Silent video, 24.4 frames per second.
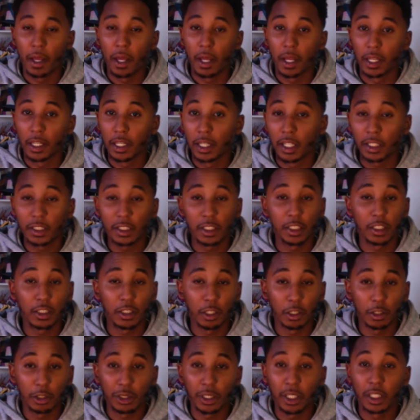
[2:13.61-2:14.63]
Yes, this
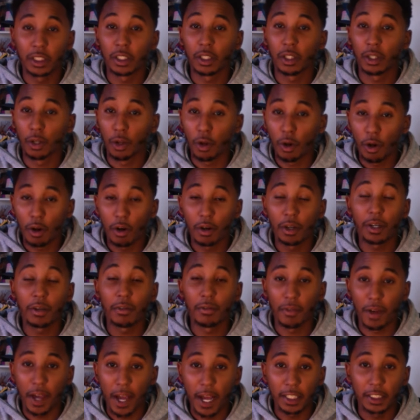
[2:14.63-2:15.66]
country has a long and
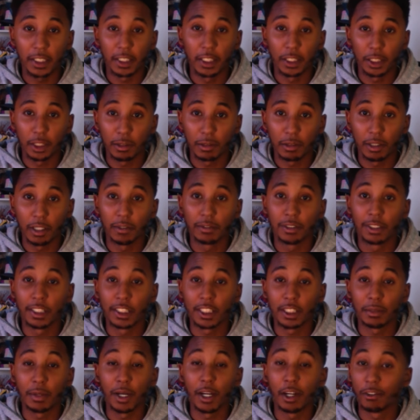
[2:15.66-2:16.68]
vast history of
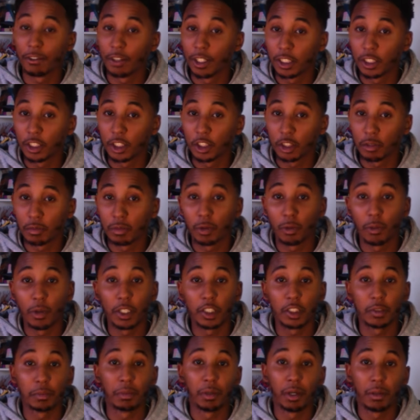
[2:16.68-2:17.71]
systematic racism and white
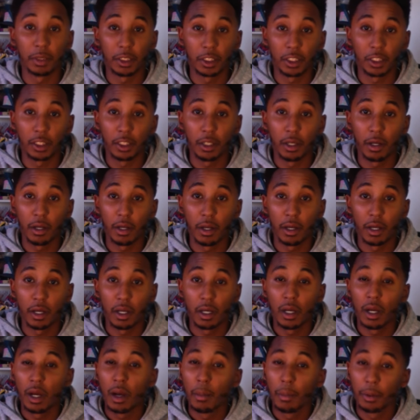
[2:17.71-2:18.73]
supremacy,
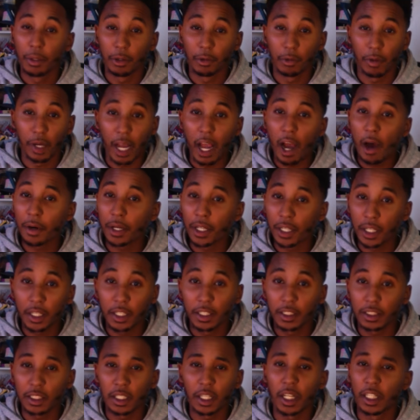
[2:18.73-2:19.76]
but the reality
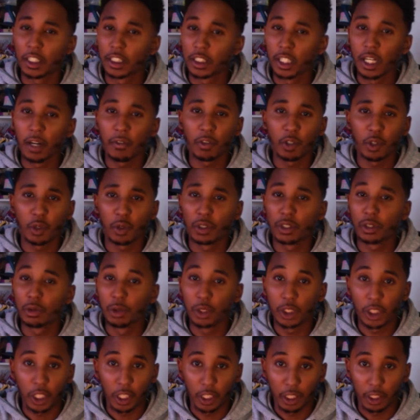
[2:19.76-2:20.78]
is that's never going to
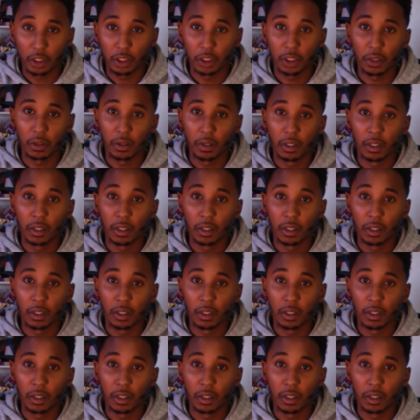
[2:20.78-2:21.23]
change.